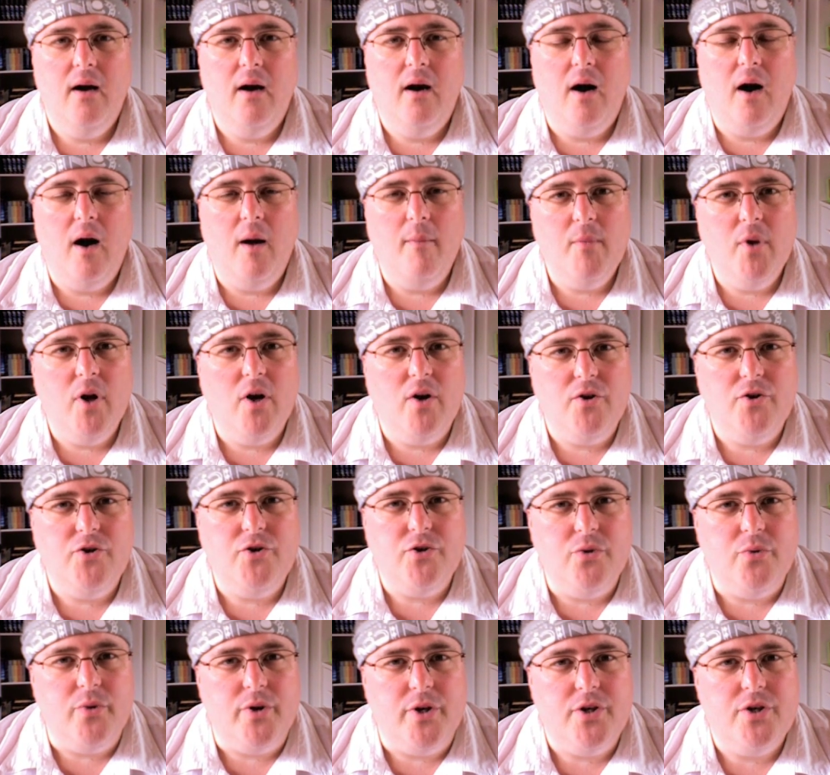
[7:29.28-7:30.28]
I'm not
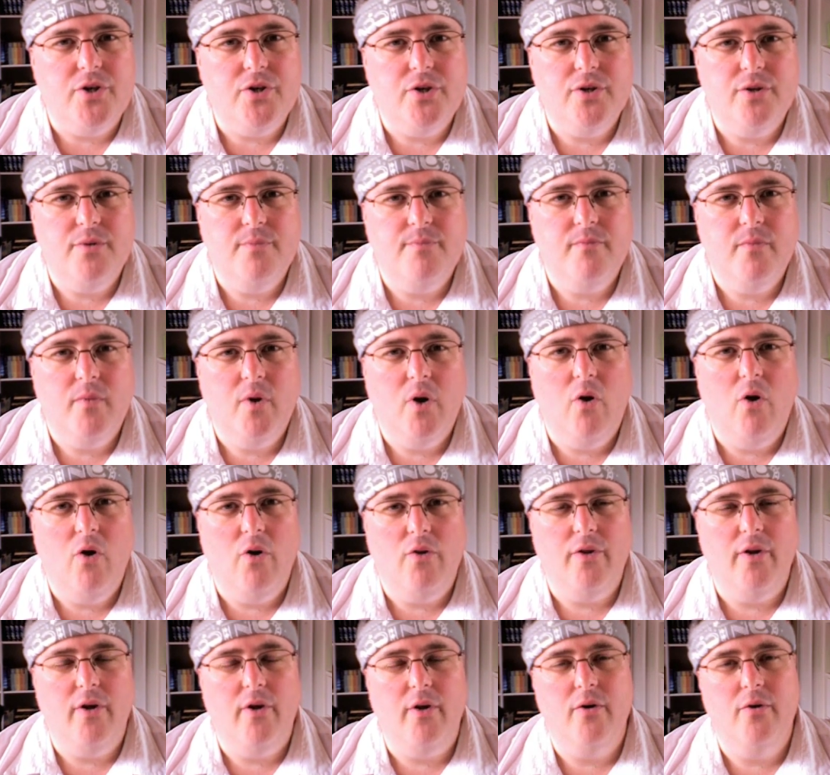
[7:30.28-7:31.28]
Jewish,
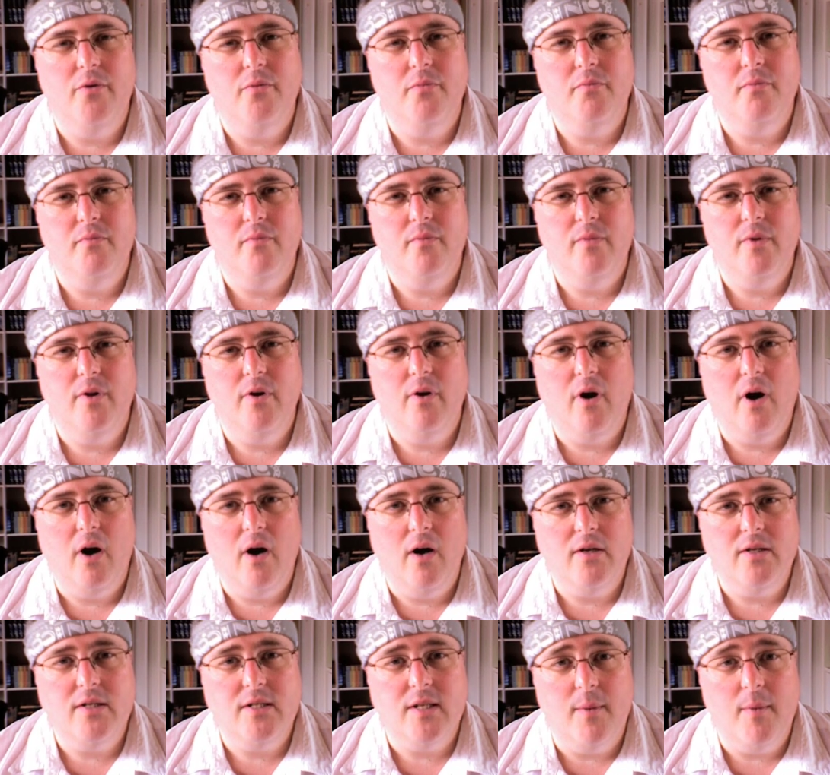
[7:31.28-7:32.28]
although there
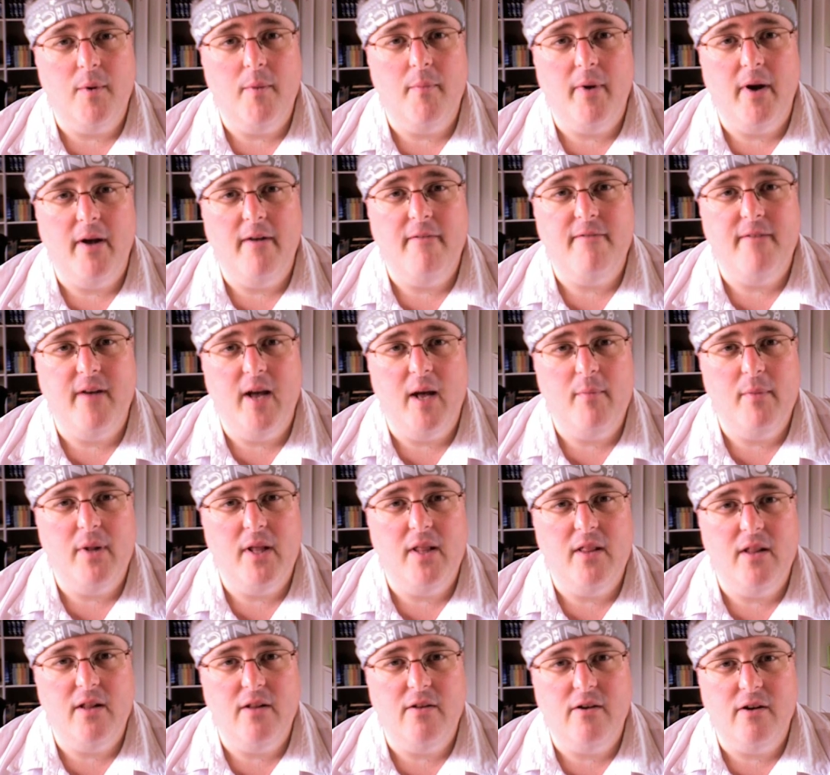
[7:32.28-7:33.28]
are some in my family
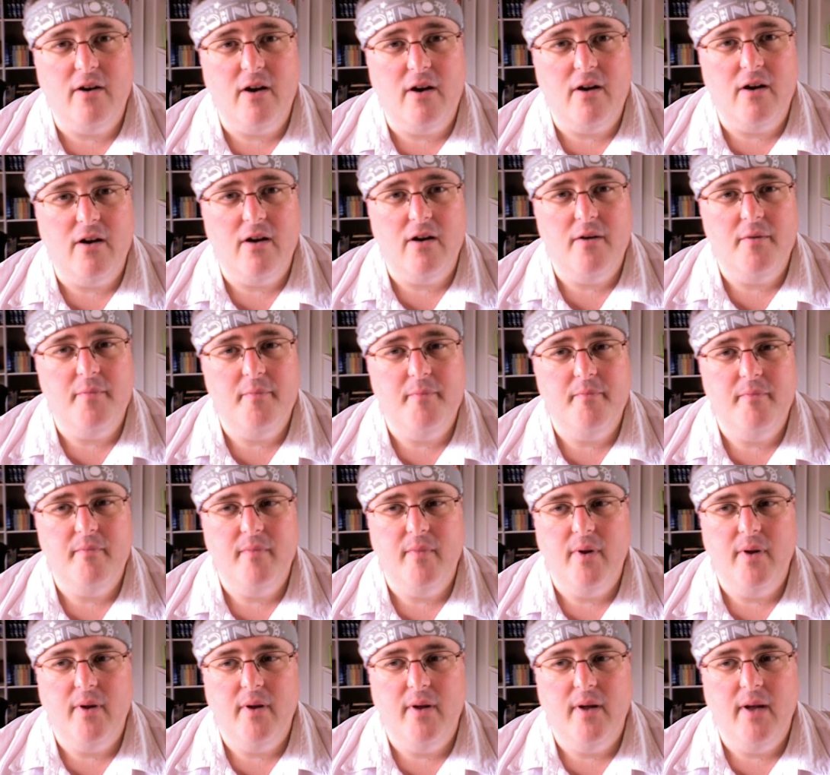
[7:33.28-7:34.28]
that are,
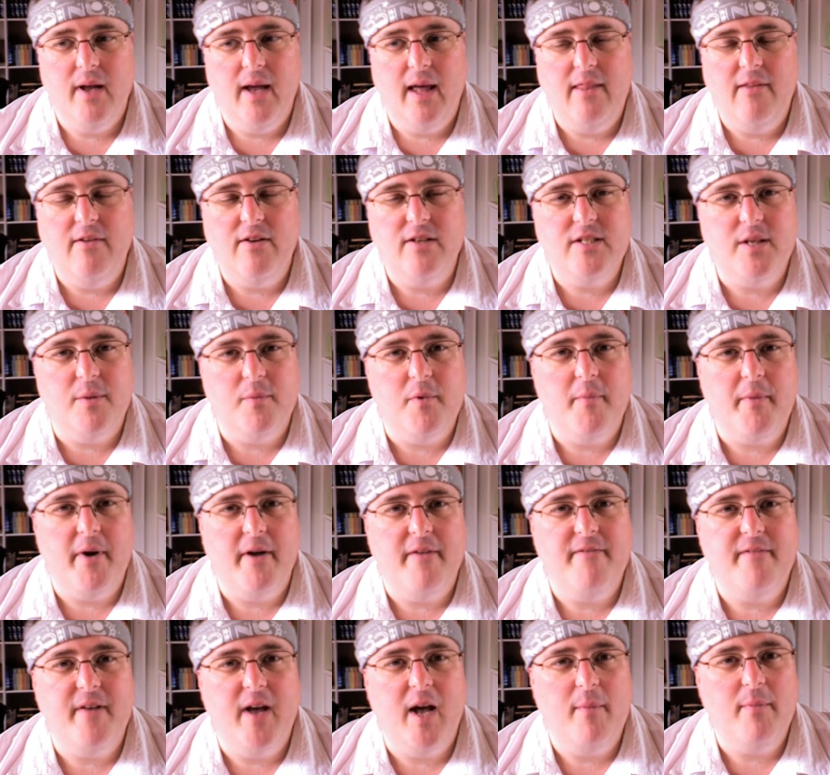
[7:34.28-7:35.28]
and there's some in
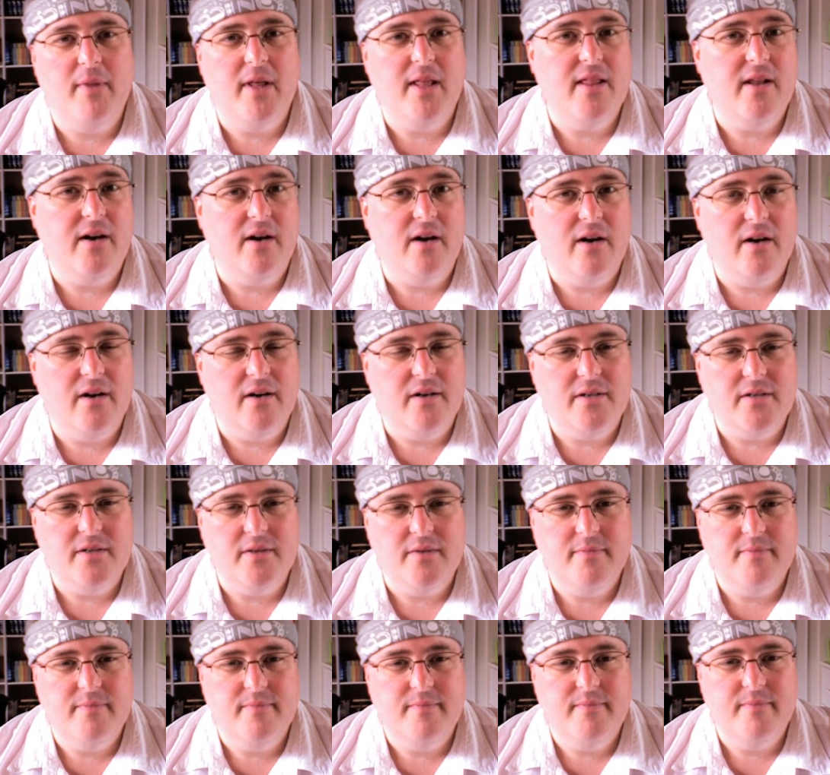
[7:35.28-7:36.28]
my family that aren't.
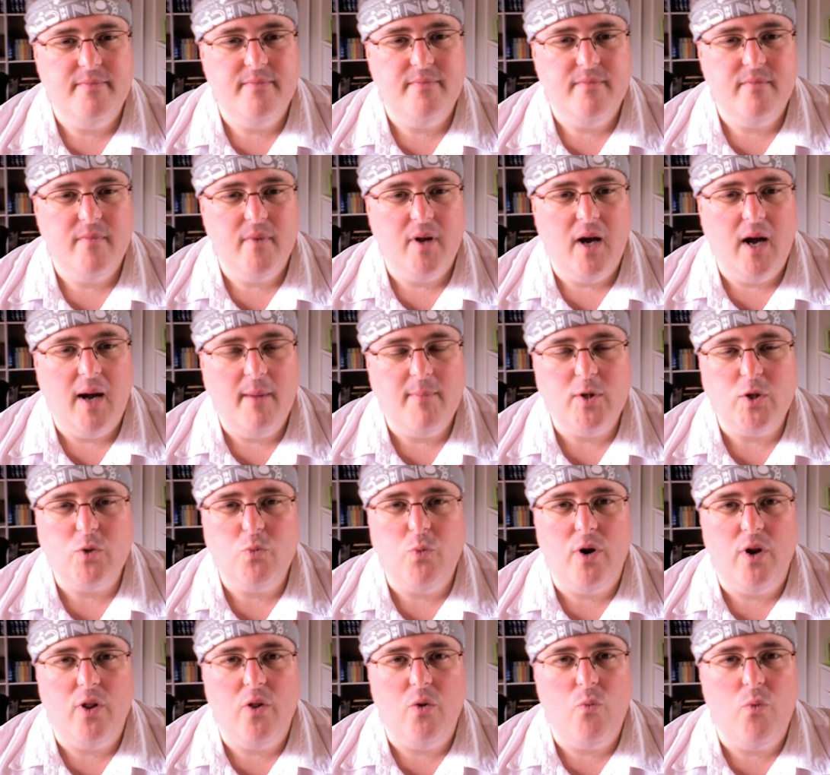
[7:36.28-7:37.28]
I'm
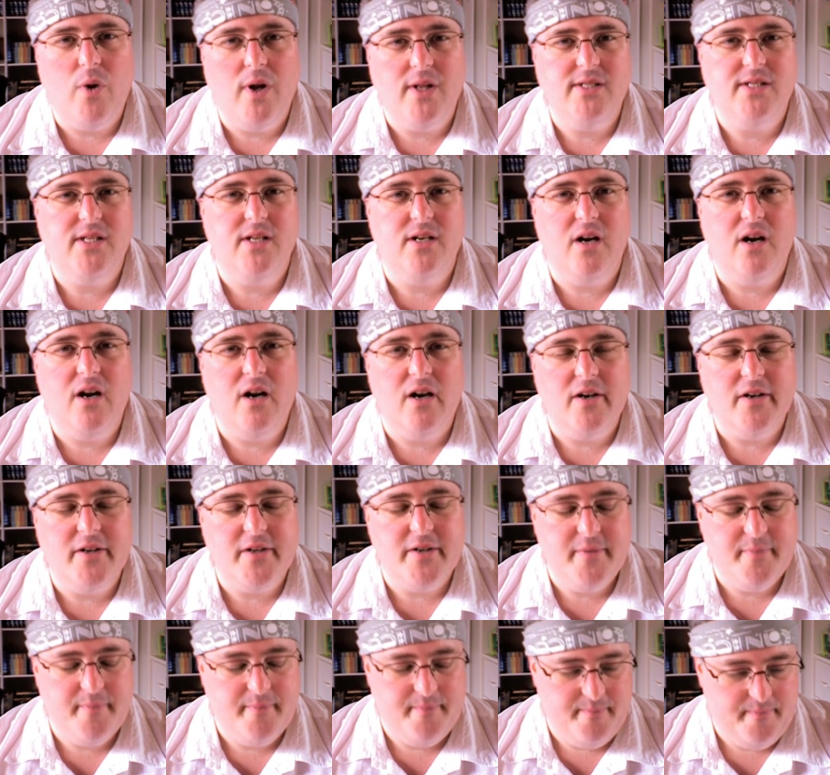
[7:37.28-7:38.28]
just one of the ones that
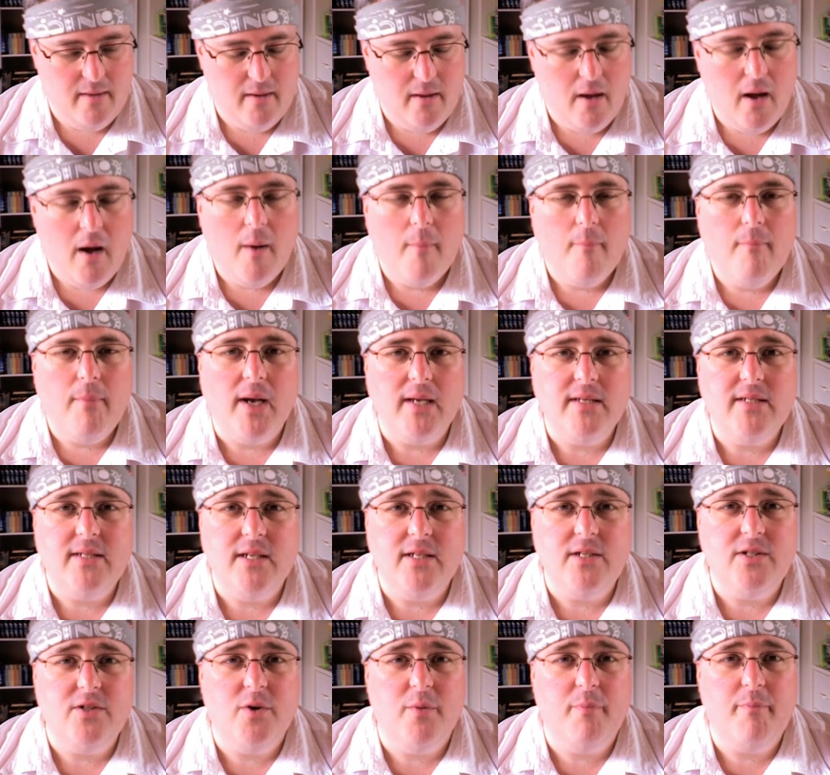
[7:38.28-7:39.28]
aren't. My
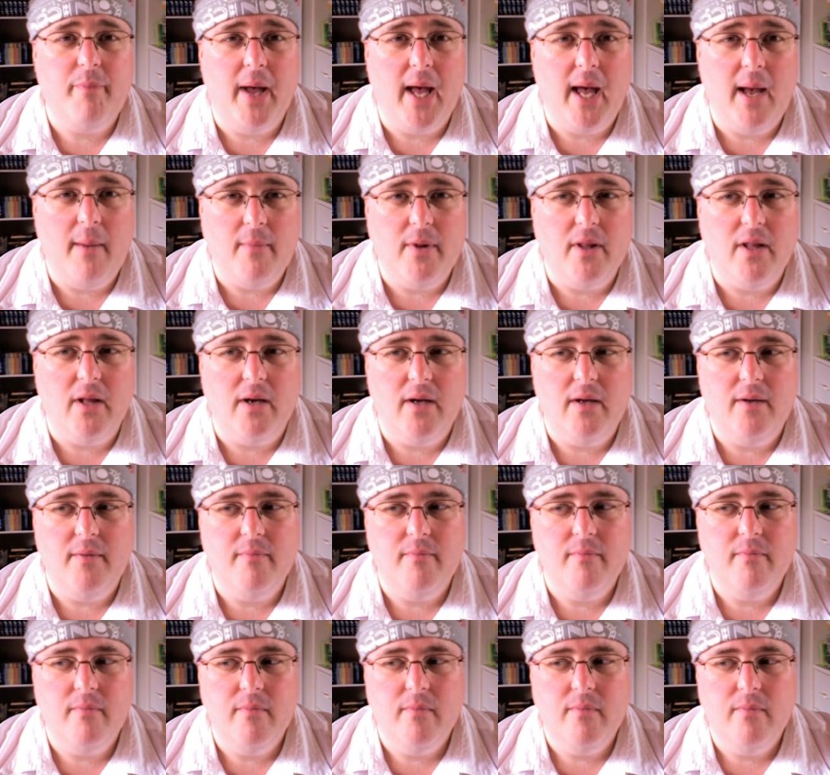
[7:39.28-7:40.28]
sister Pamela
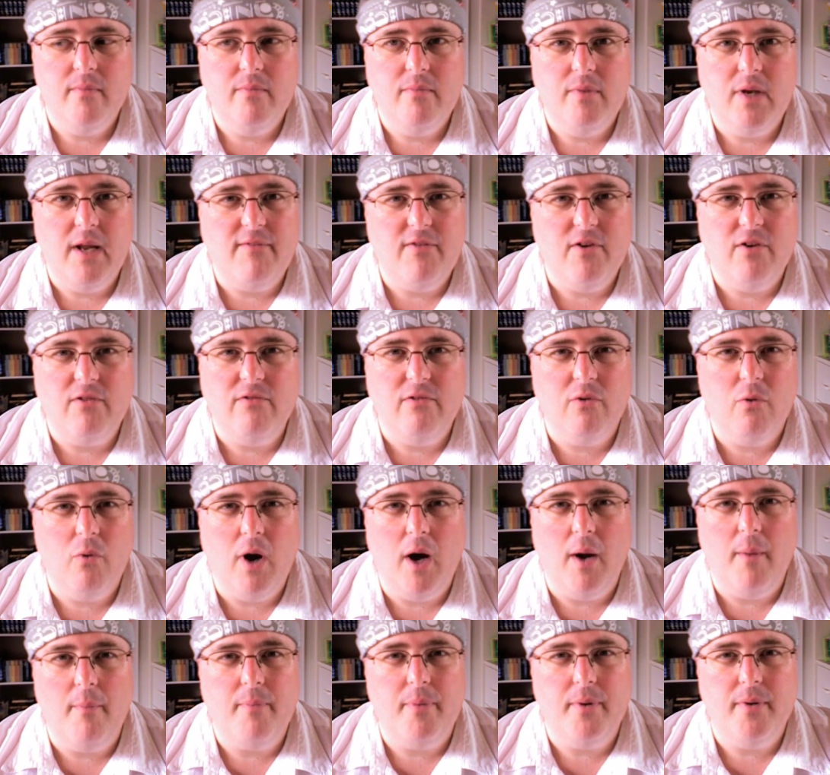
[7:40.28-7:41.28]
never grew
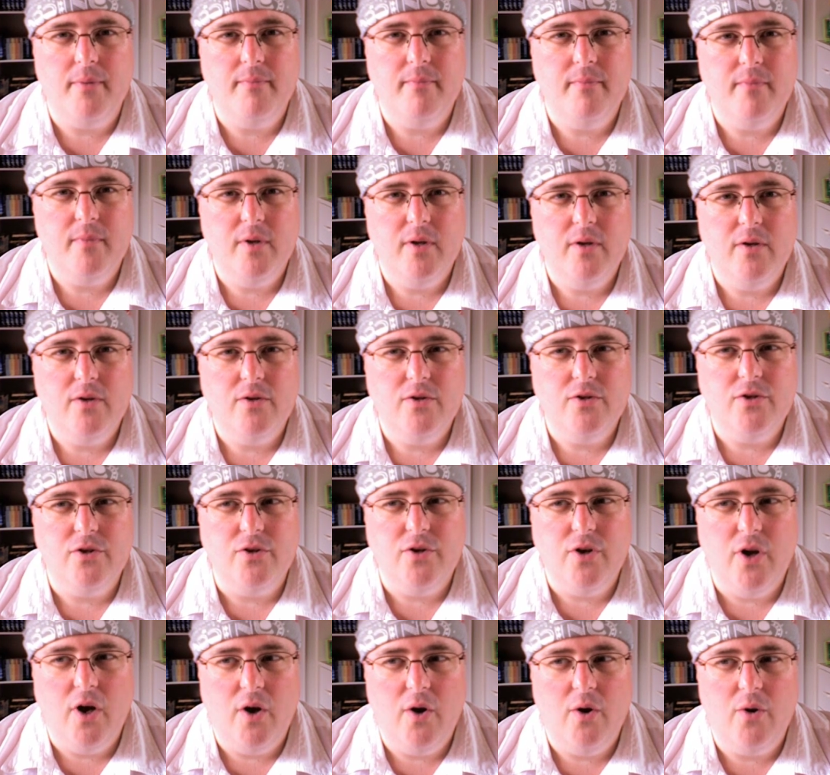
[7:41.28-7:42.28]
up to
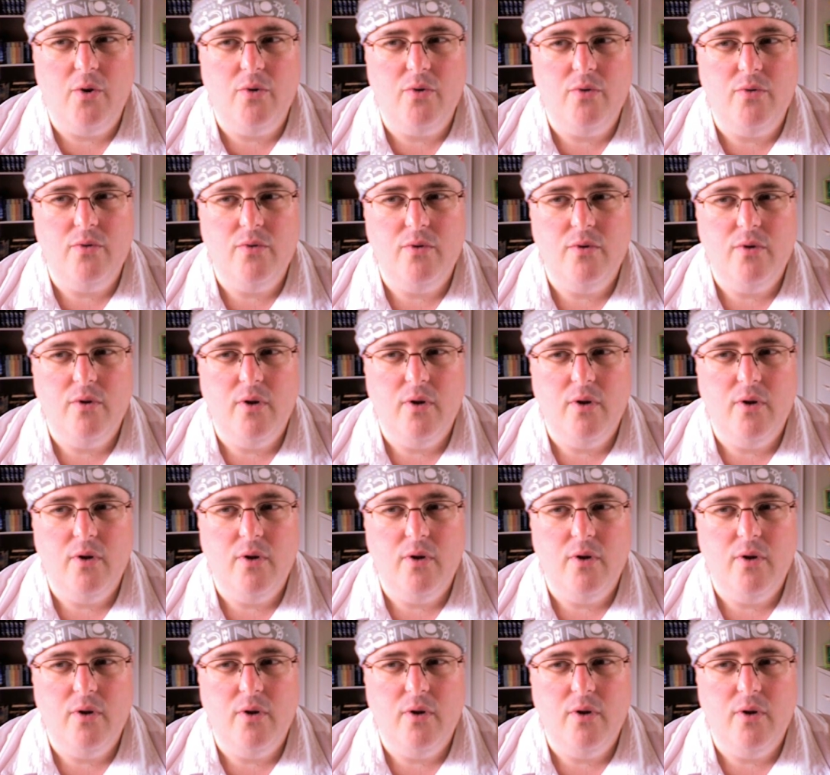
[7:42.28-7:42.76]
know